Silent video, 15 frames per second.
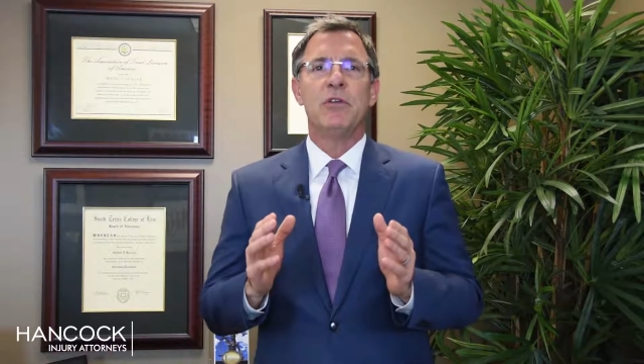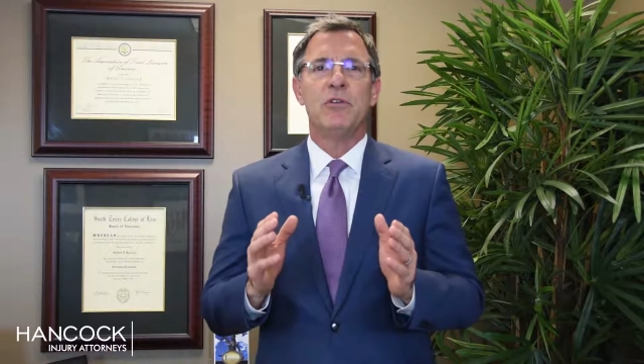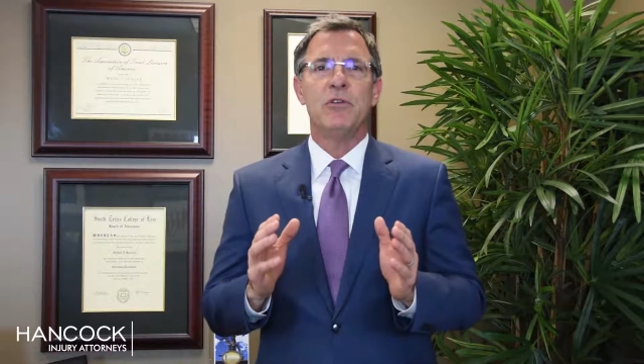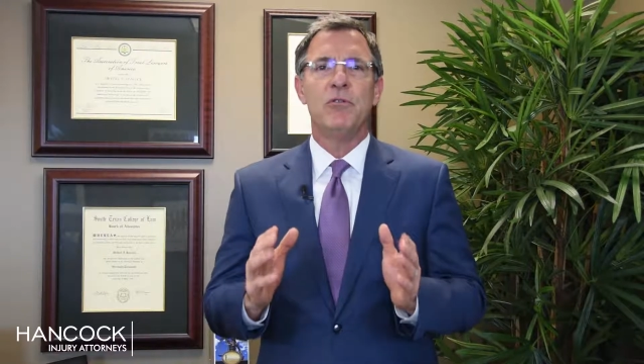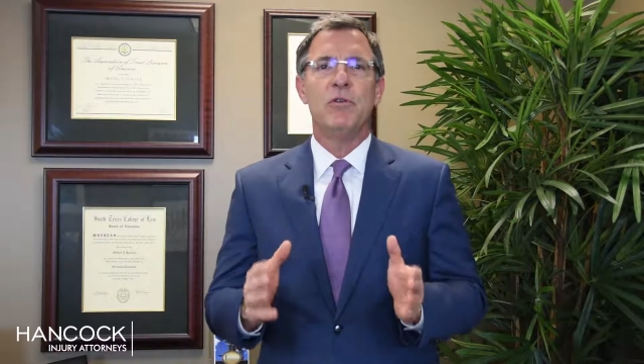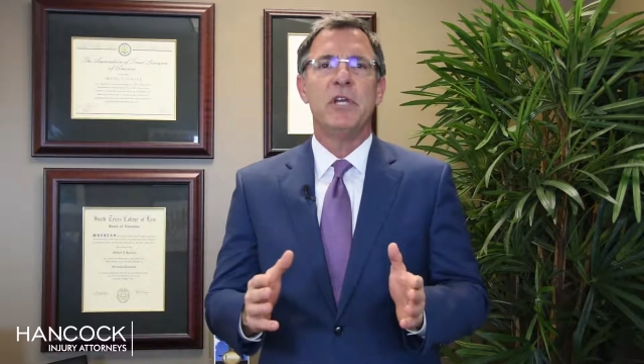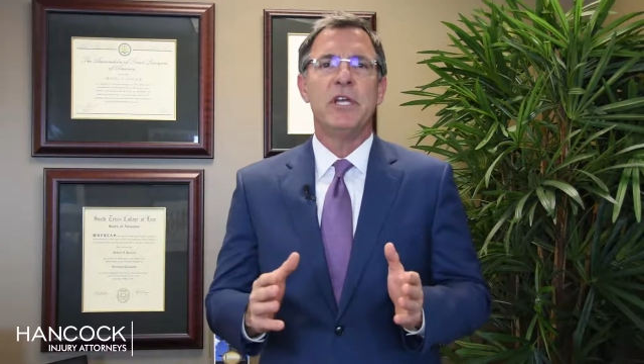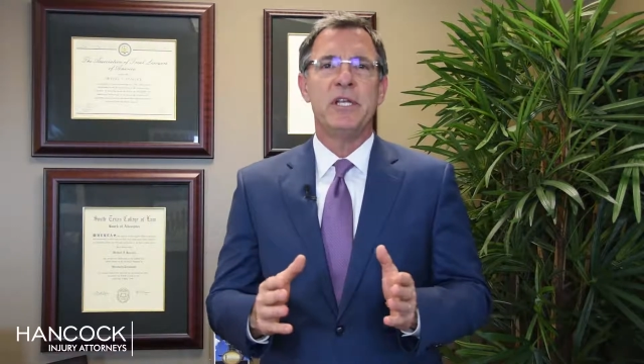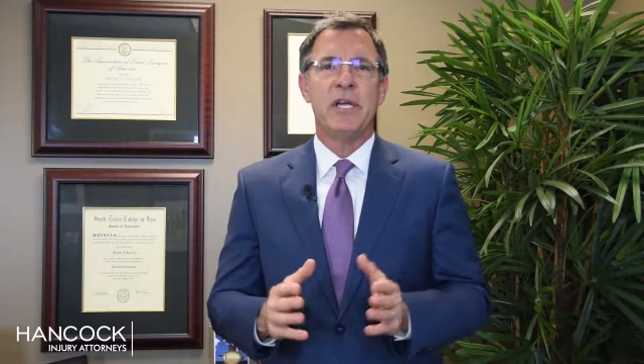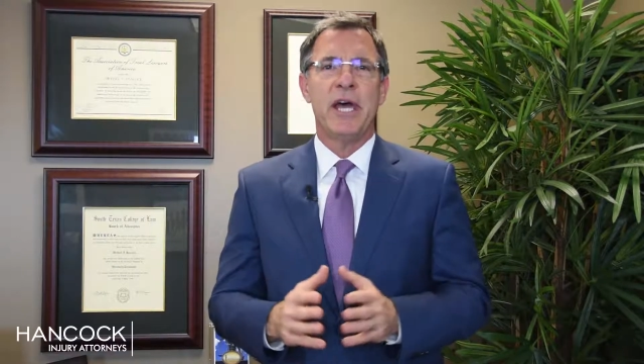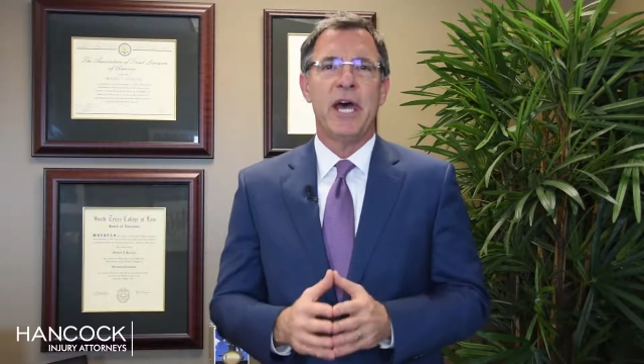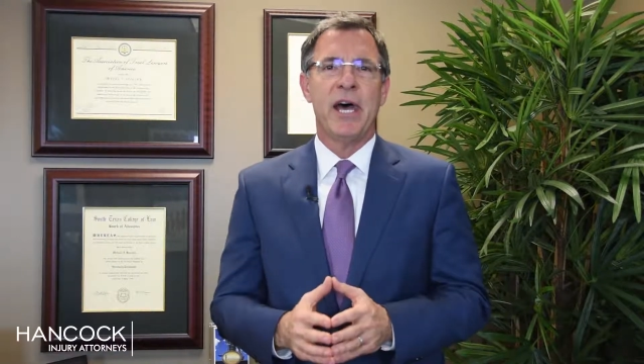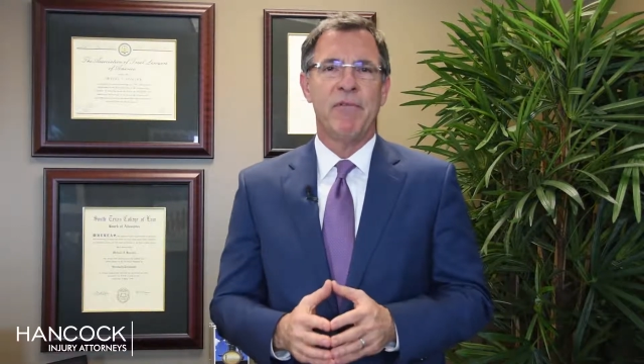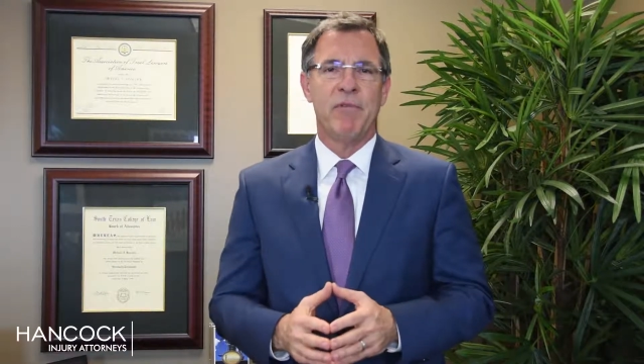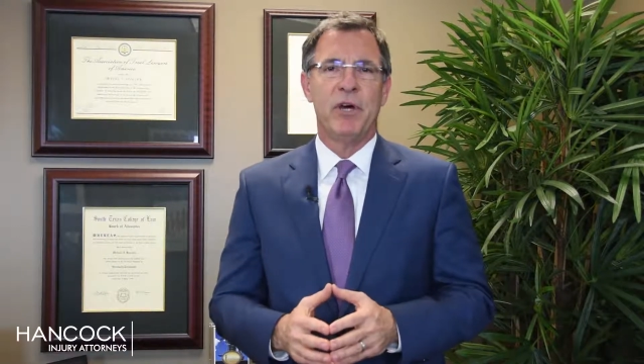you need to
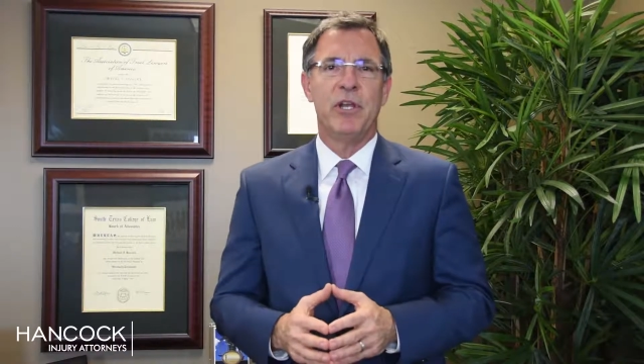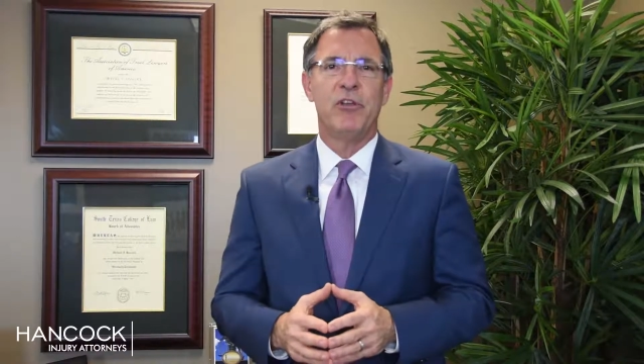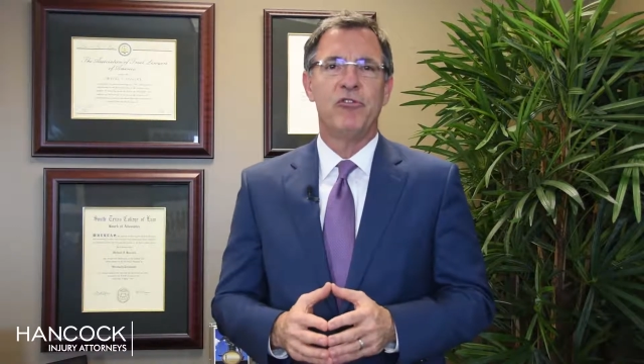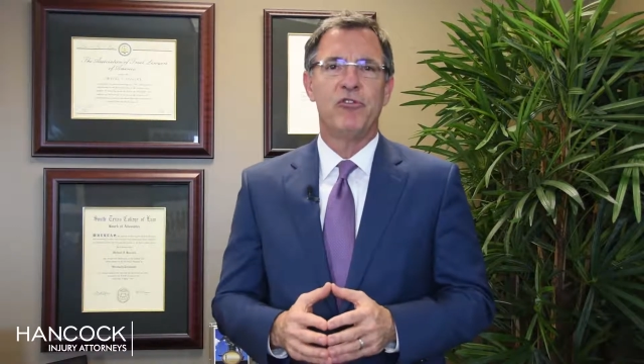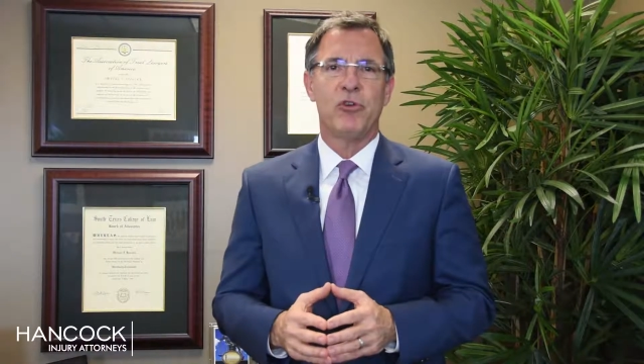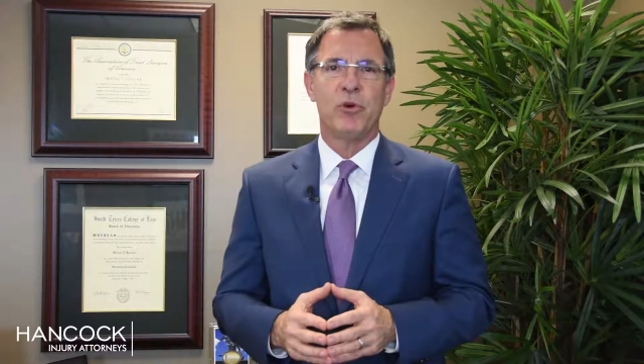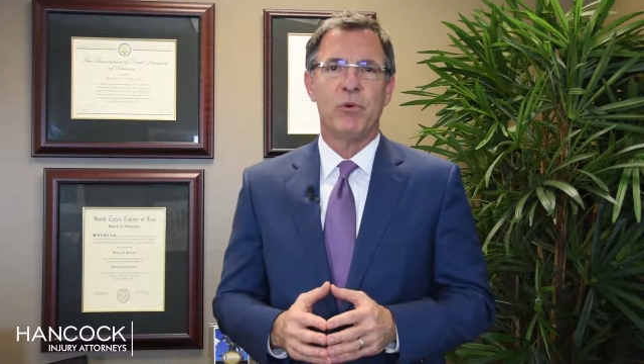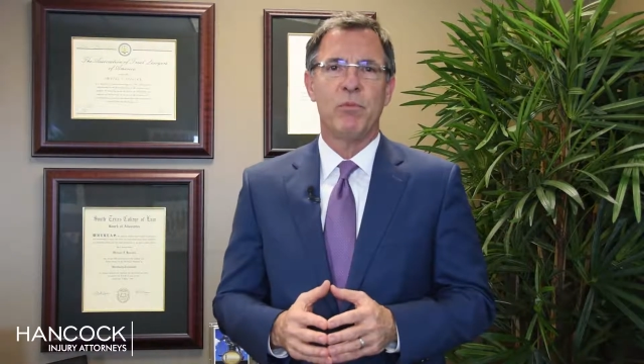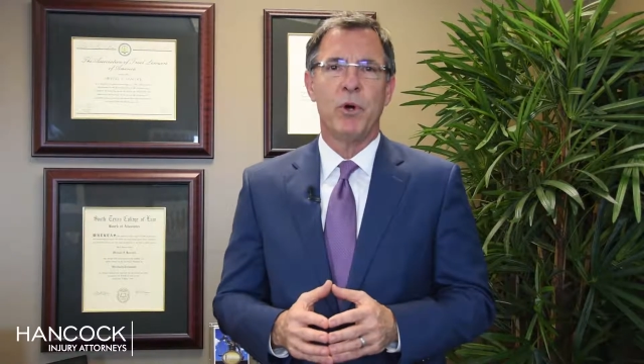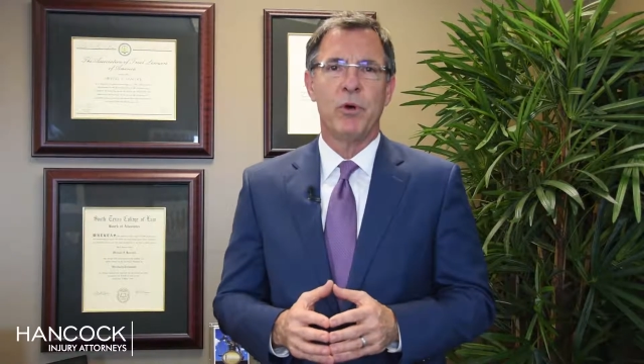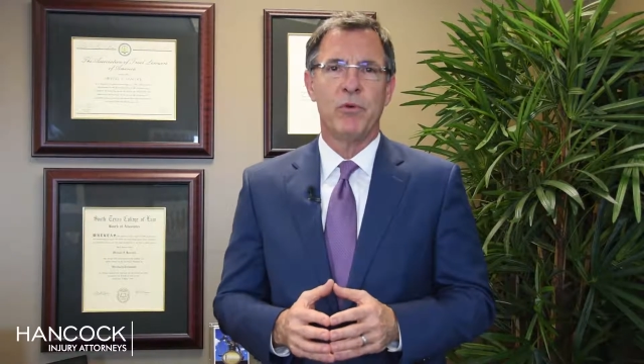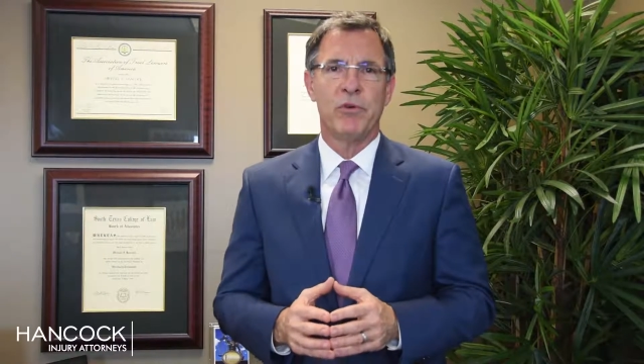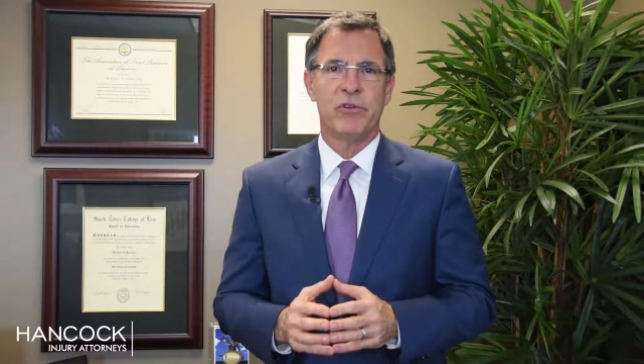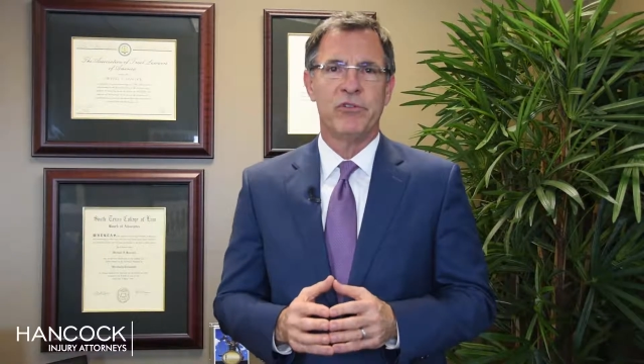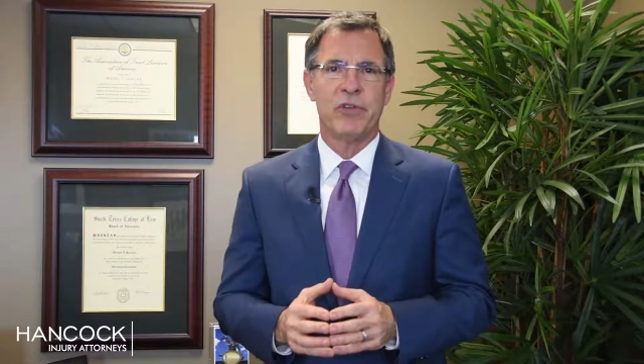have uninsured
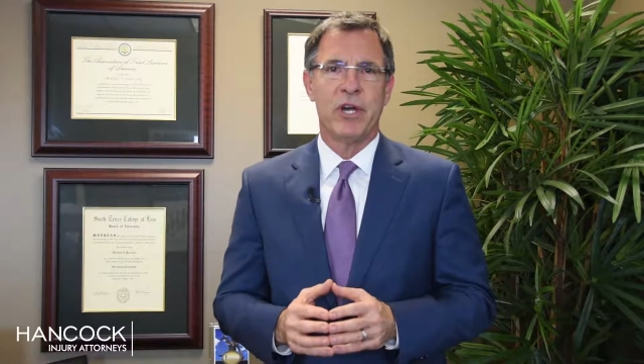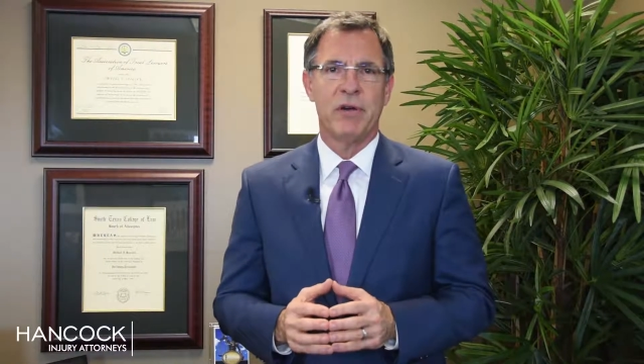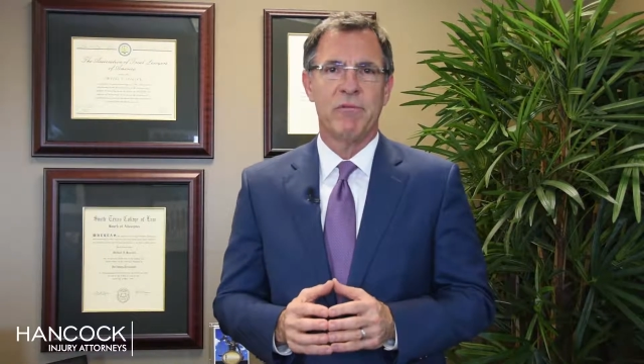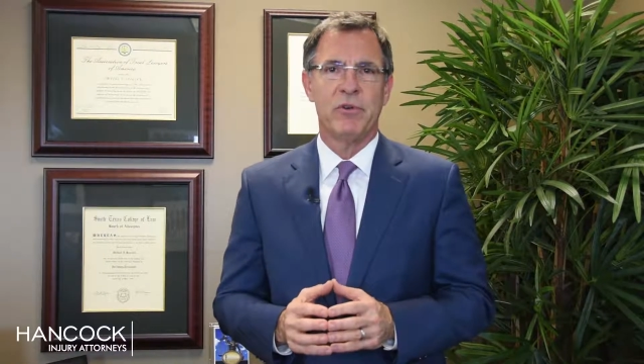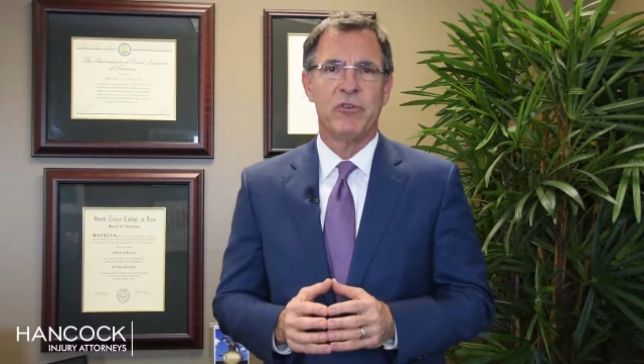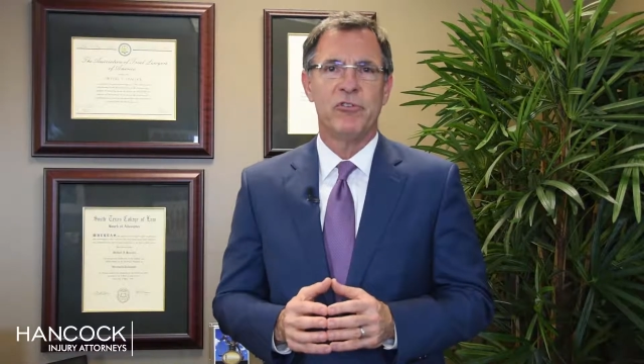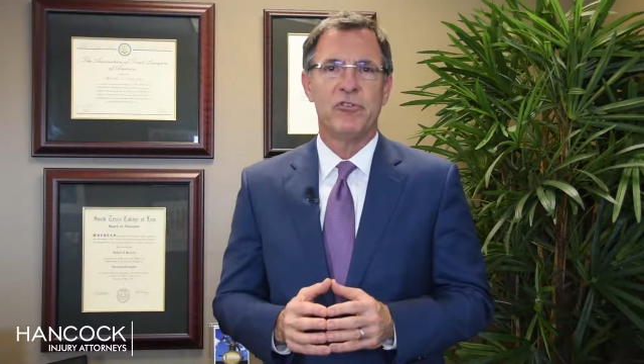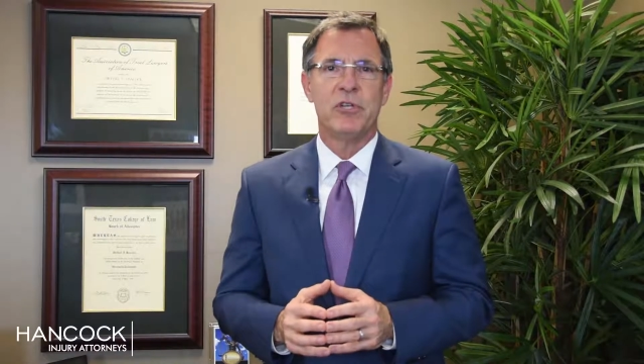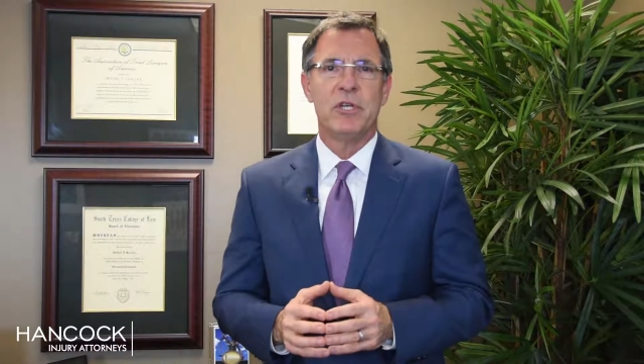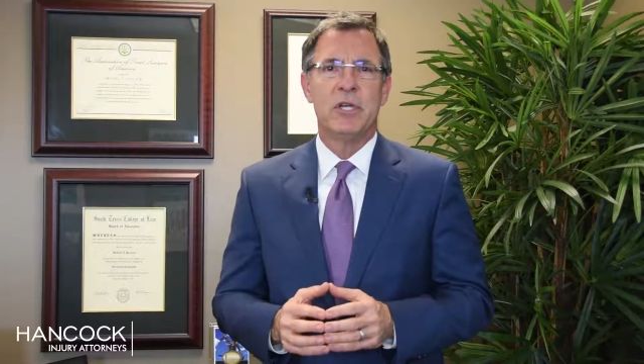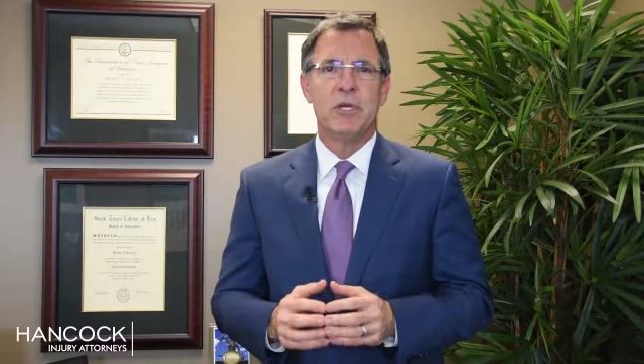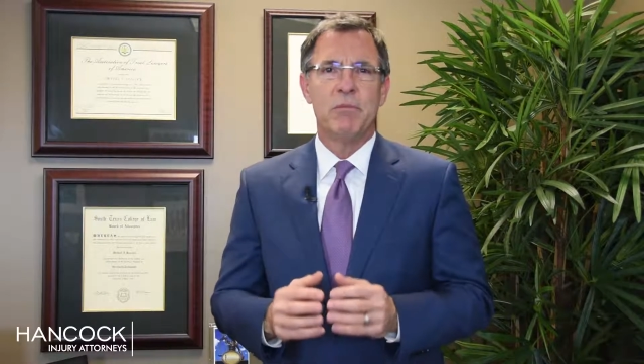motorist coverage.